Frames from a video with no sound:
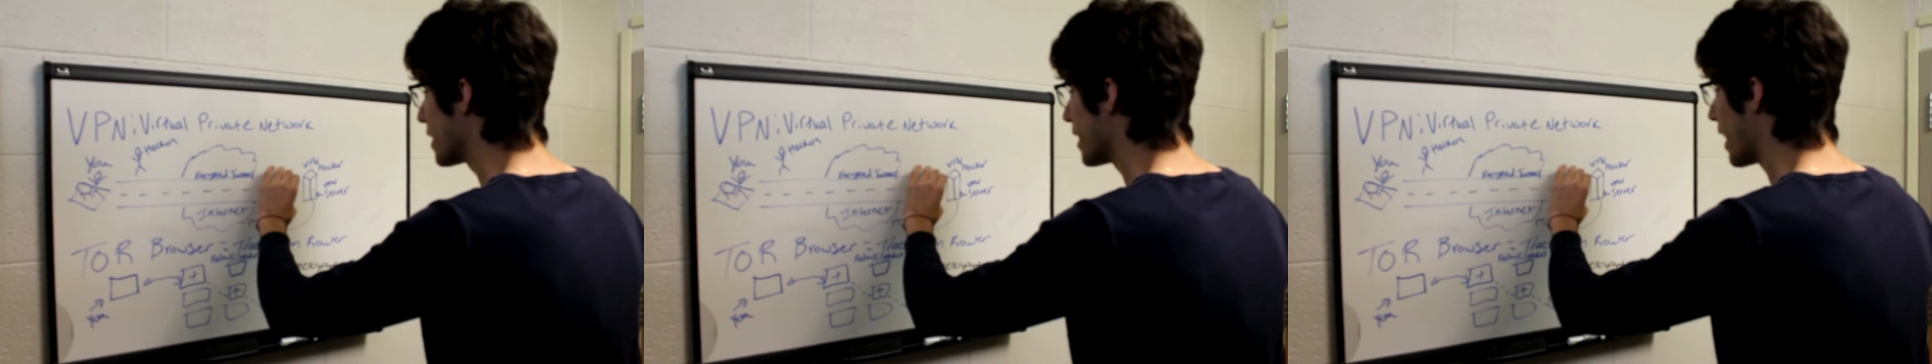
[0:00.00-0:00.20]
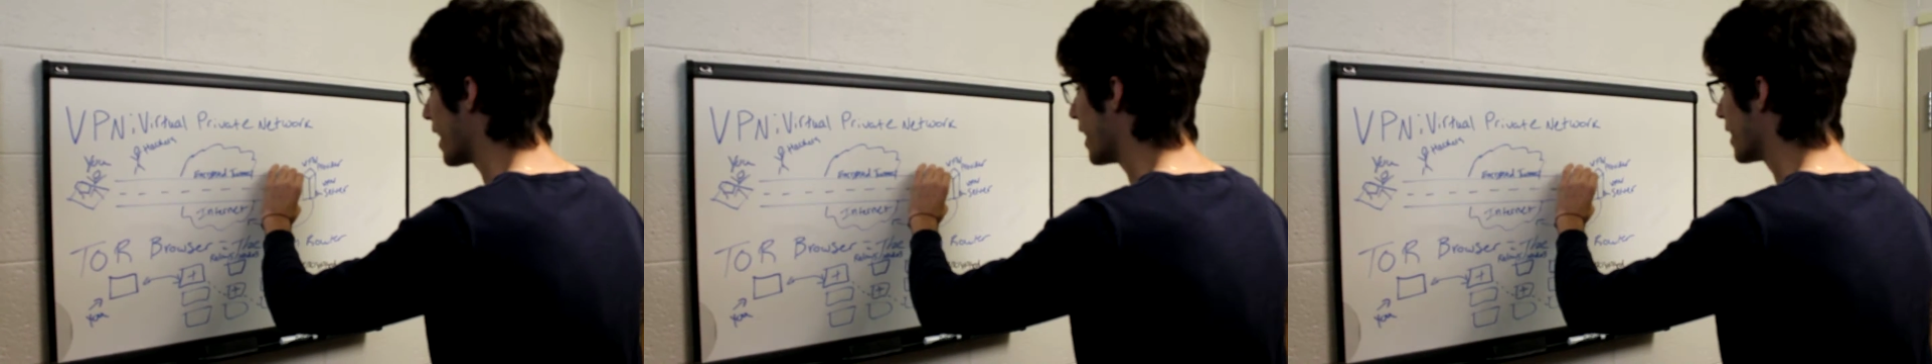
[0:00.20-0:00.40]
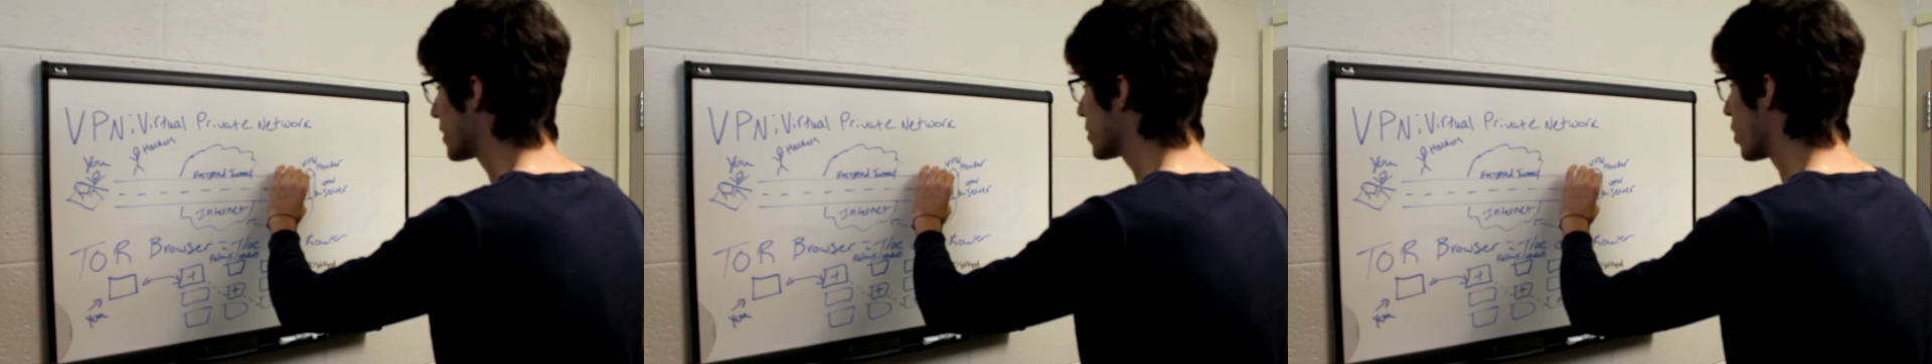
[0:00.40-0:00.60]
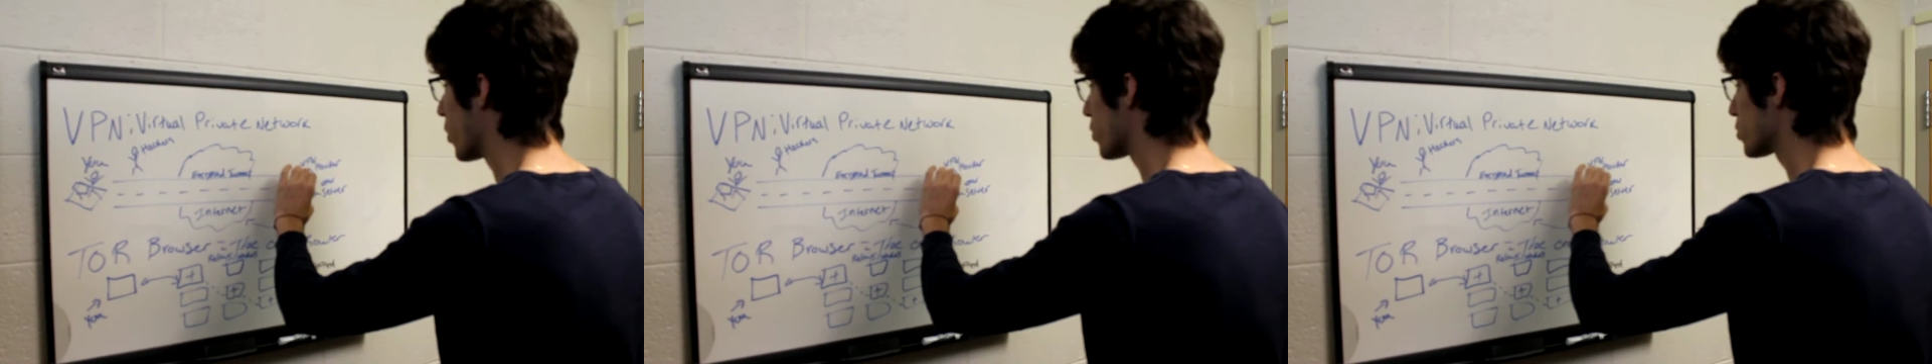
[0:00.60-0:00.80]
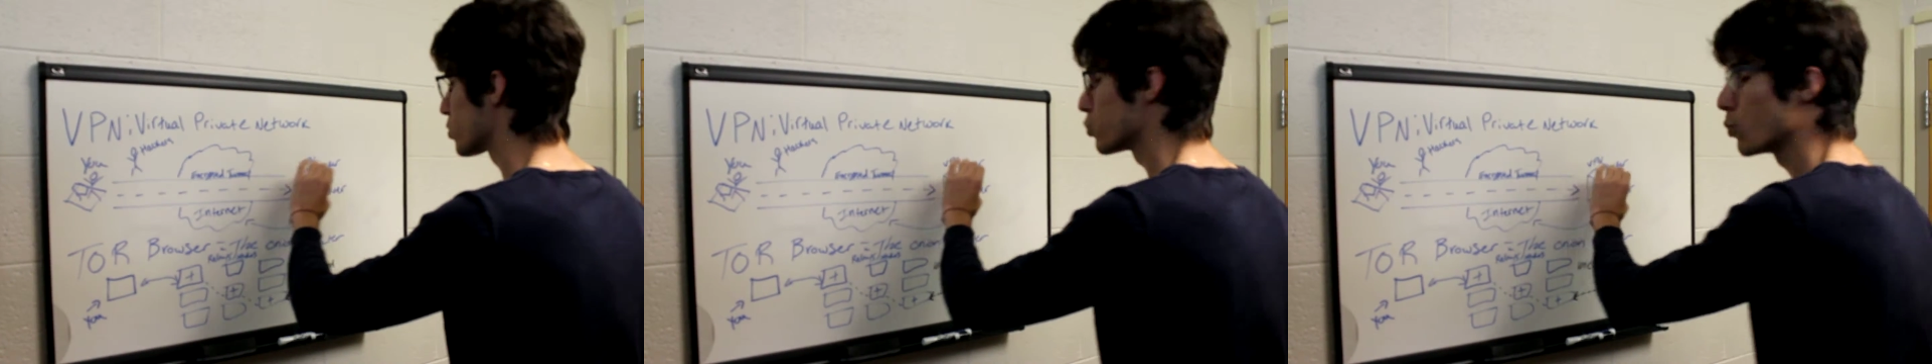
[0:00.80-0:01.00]
that
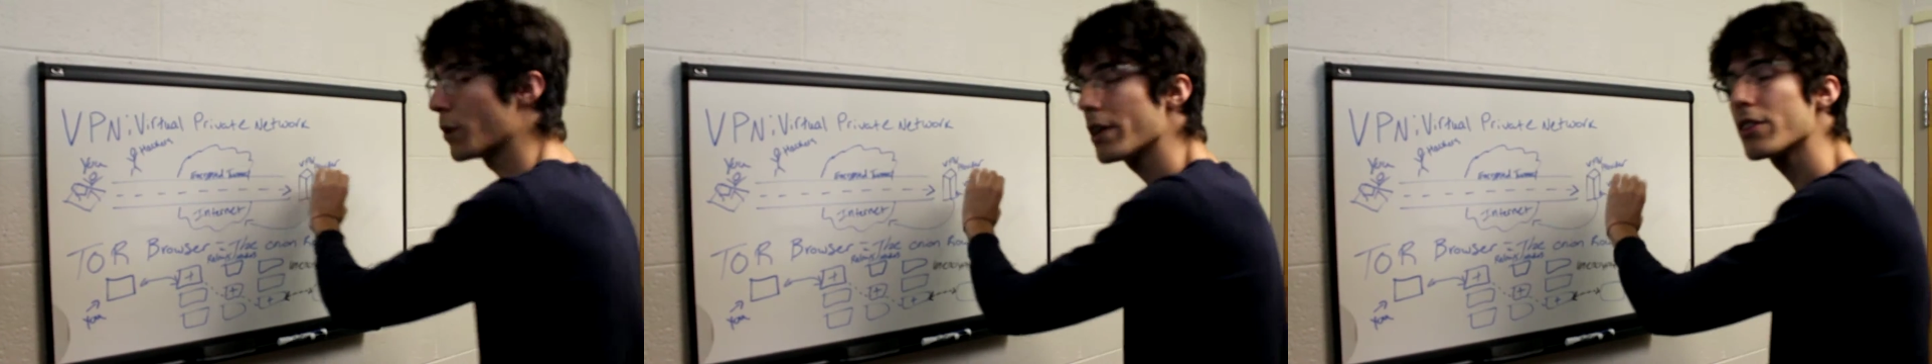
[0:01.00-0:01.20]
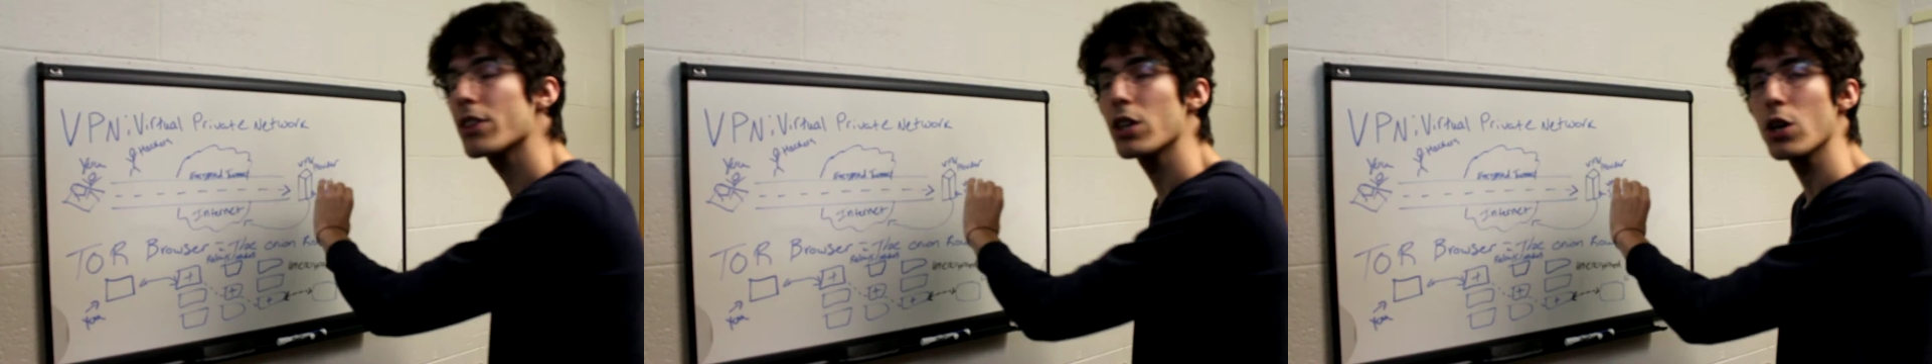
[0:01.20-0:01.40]
goes with